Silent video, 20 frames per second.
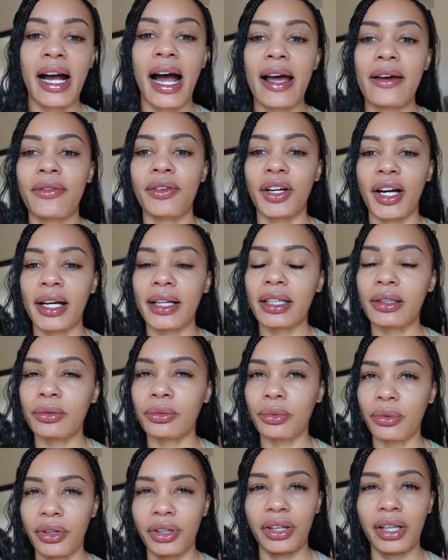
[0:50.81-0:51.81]
I feel like I
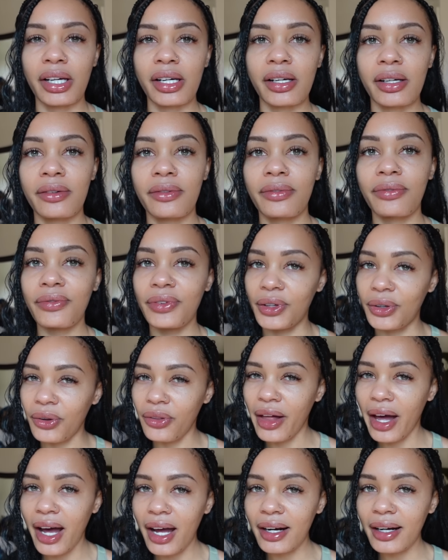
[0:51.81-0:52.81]
can really feel
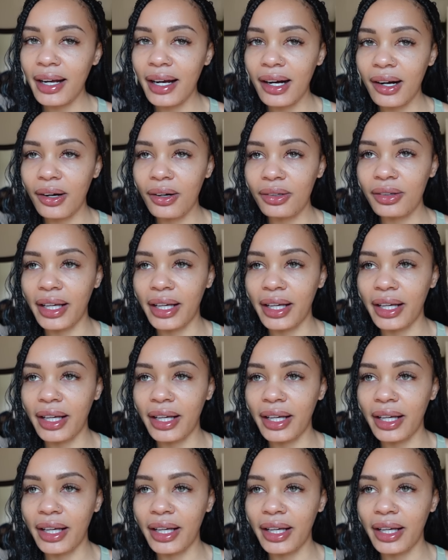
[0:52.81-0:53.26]
that now.